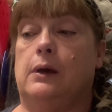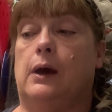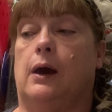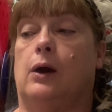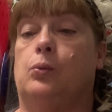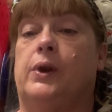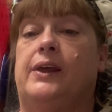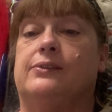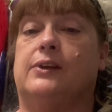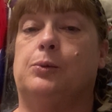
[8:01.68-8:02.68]
when
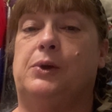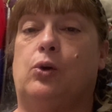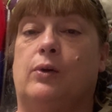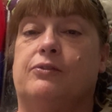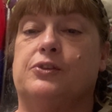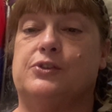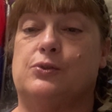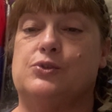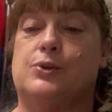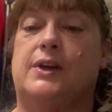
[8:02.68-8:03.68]
he's going to be going for
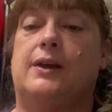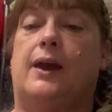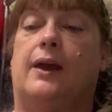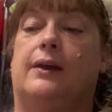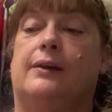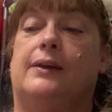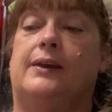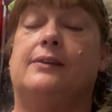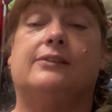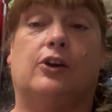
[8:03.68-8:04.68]
surgery, and
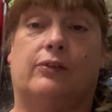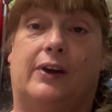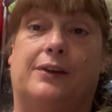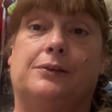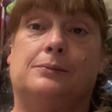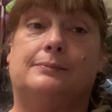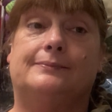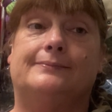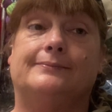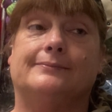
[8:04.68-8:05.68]
he's terrified.
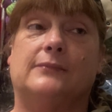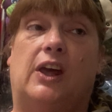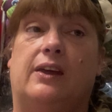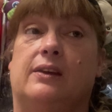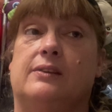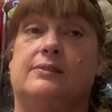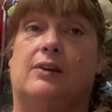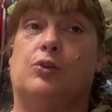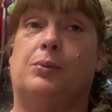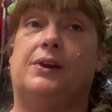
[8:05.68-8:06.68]
He's
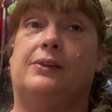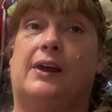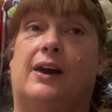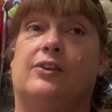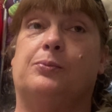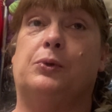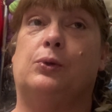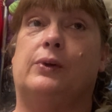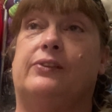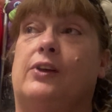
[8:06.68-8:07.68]
never been in the
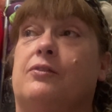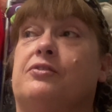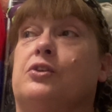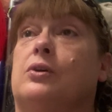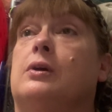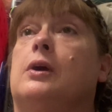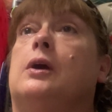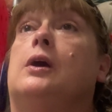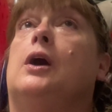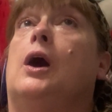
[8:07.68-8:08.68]
hospital except for
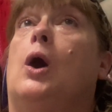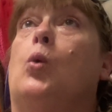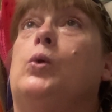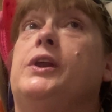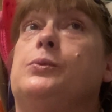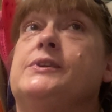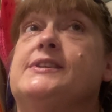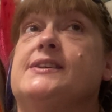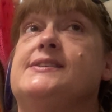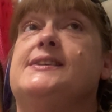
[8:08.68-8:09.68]
when he was
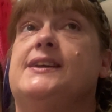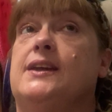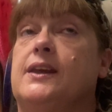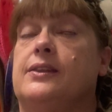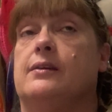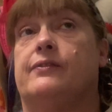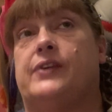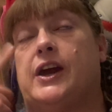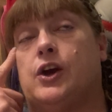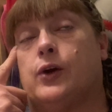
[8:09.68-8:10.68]
16 and the
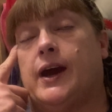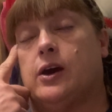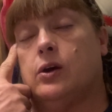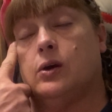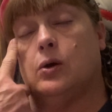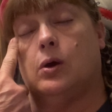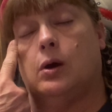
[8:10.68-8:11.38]
firecracker